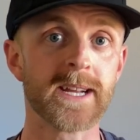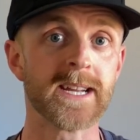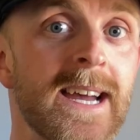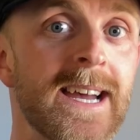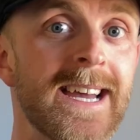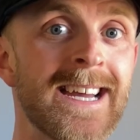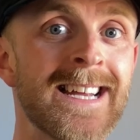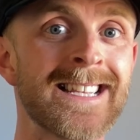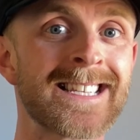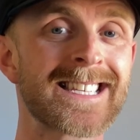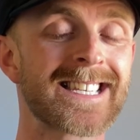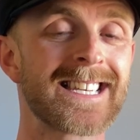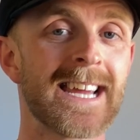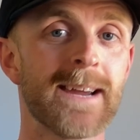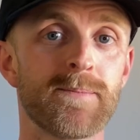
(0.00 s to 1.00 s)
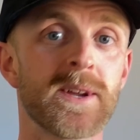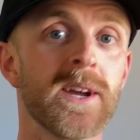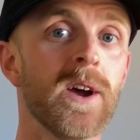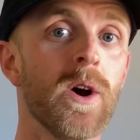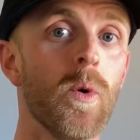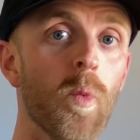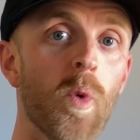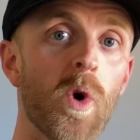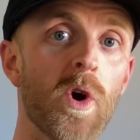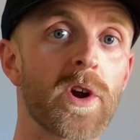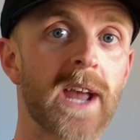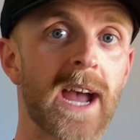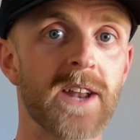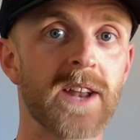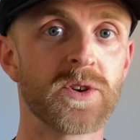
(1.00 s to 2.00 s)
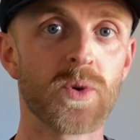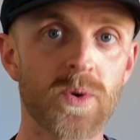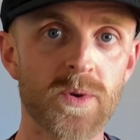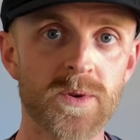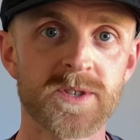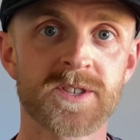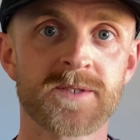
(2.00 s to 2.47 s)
running app for the Apple Watch, Work Outdoors,